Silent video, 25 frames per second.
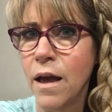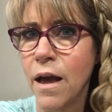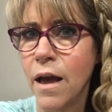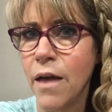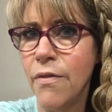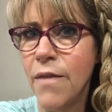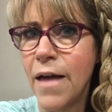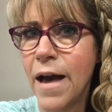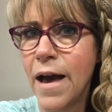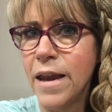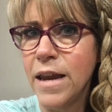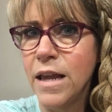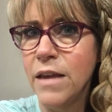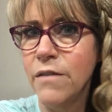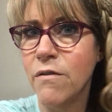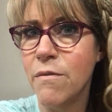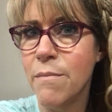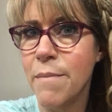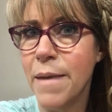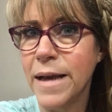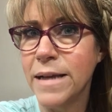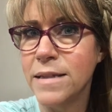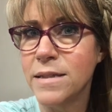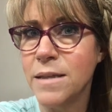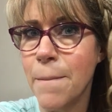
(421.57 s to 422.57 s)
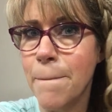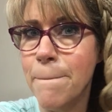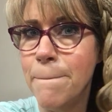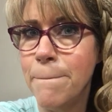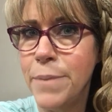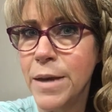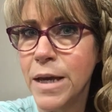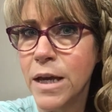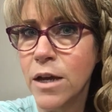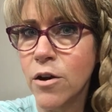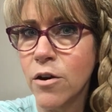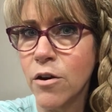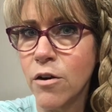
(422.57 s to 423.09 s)
And that even makes it
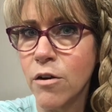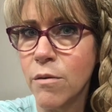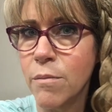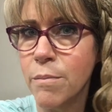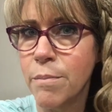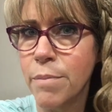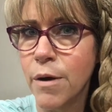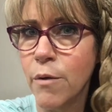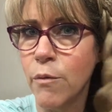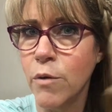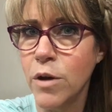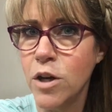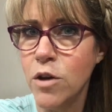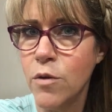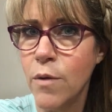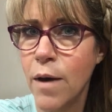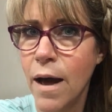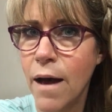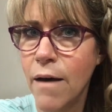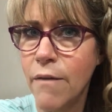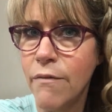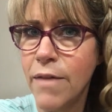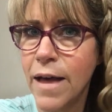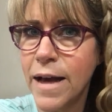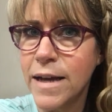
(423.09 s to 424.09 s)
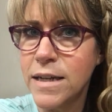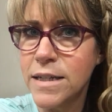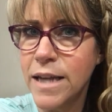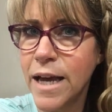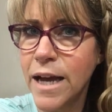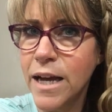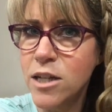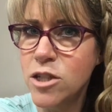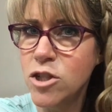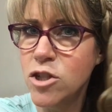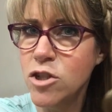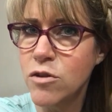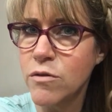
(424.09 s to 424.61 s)
bigger. But when you have that
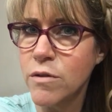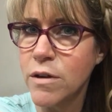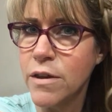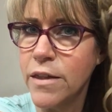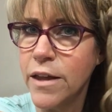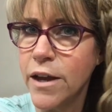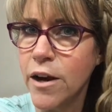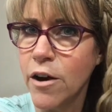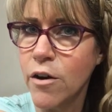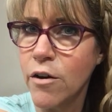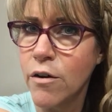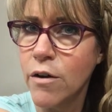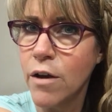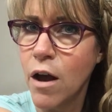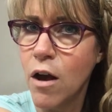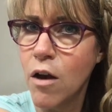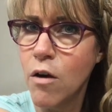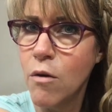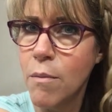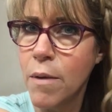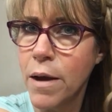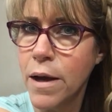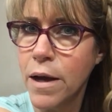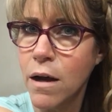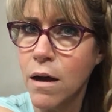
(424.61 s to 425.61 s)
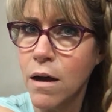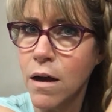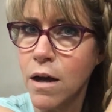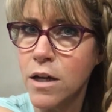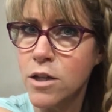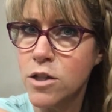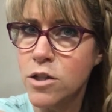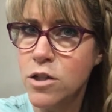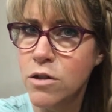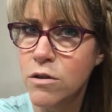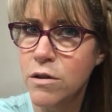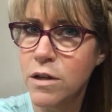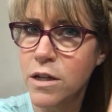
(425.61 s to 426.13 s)
texture in there, oh my
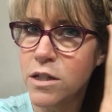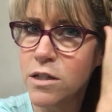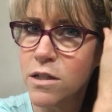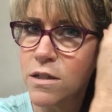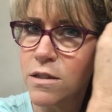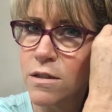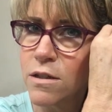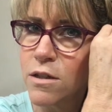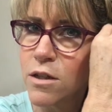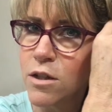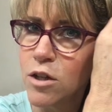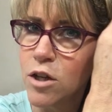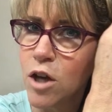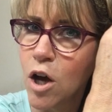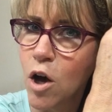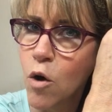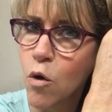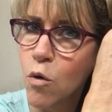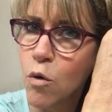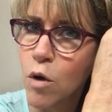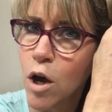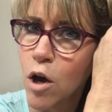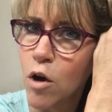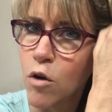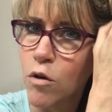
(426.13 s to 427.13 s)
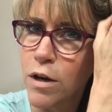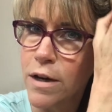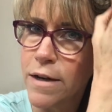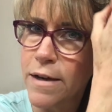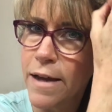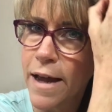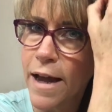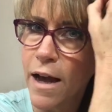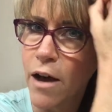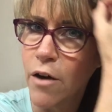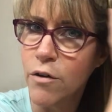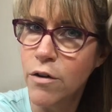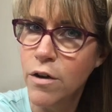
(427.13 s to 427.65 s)
gosh, you can just go to
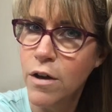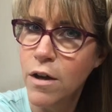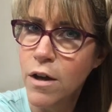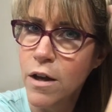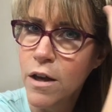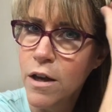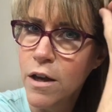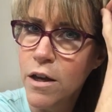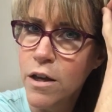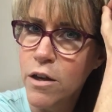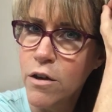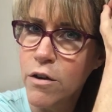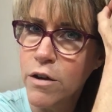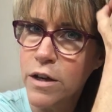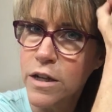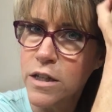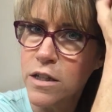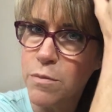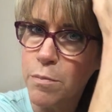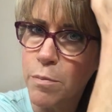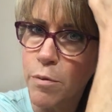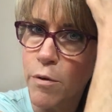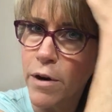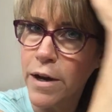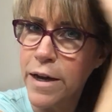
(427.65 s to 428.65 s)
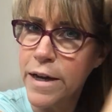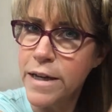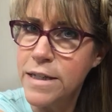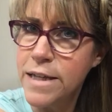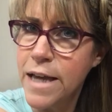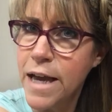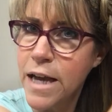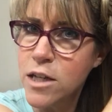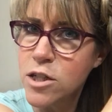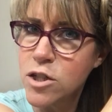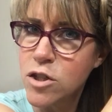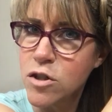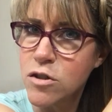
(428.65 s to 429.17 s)
town. You could spray
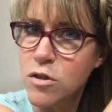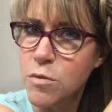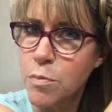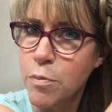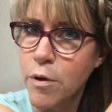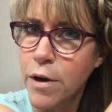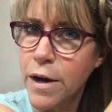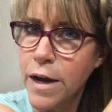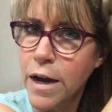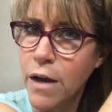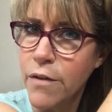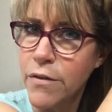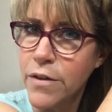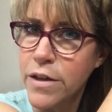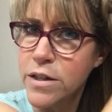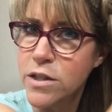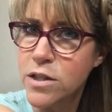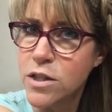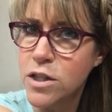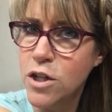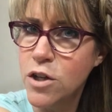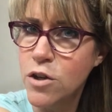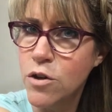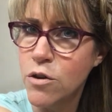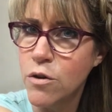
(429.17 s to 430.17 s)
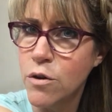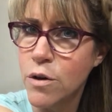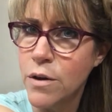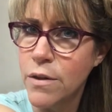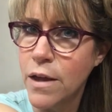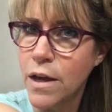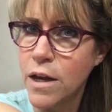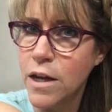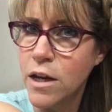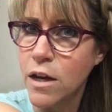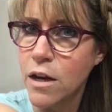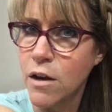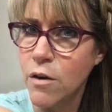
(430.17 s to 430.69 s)
texture spray on this too, and
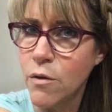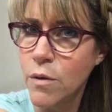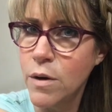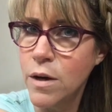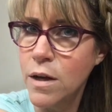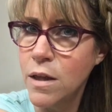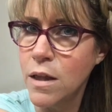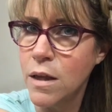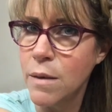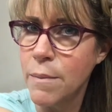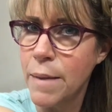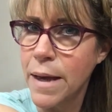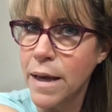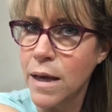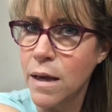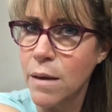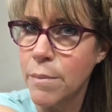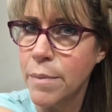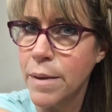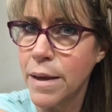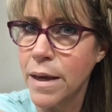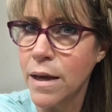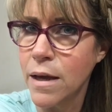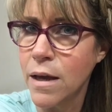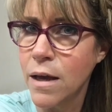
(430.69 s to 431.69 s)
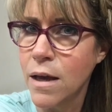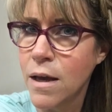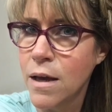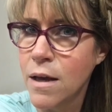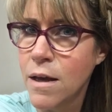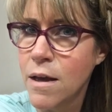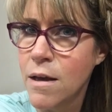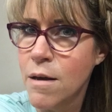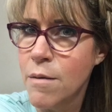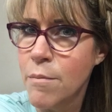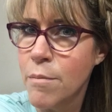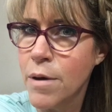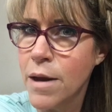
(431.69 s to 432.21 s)
then you can really make it big.
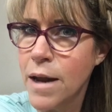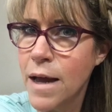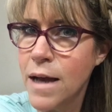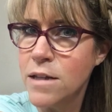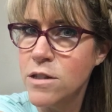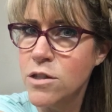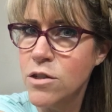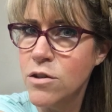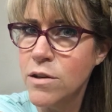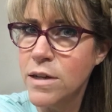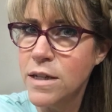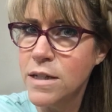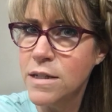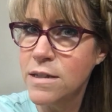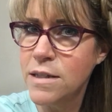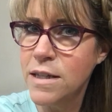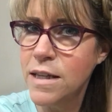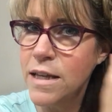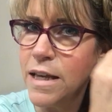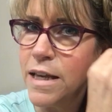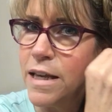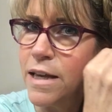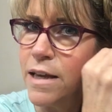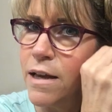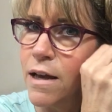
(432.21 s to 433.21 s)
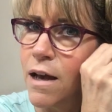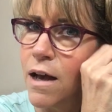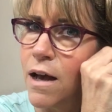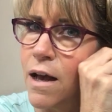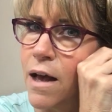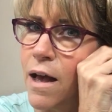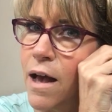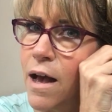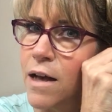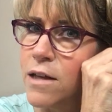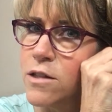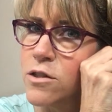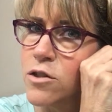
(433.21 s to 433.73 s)
But as you can see,
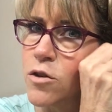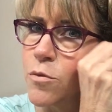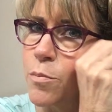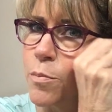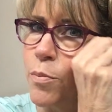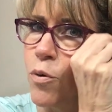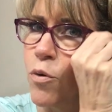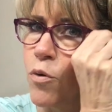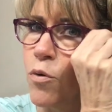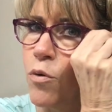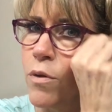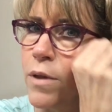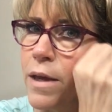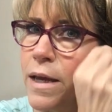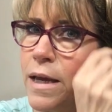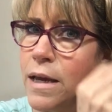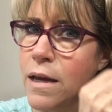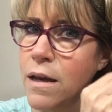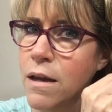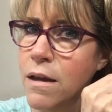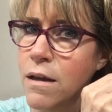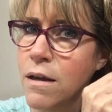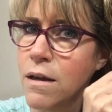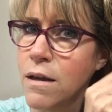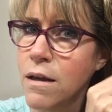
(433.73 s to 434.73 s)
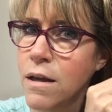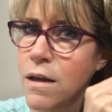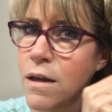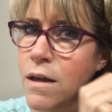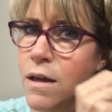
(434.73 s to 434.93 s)
as you're pulling,